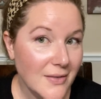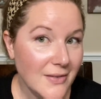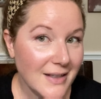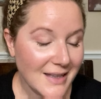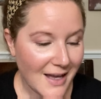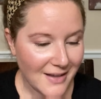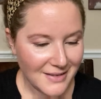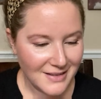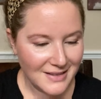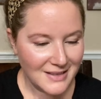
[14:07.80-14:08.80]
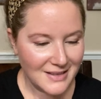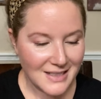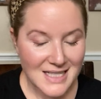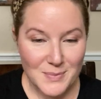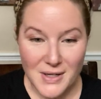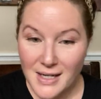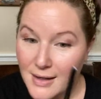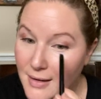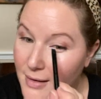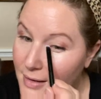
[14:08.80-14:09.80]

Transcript: Ooh, look at that. That's pretty.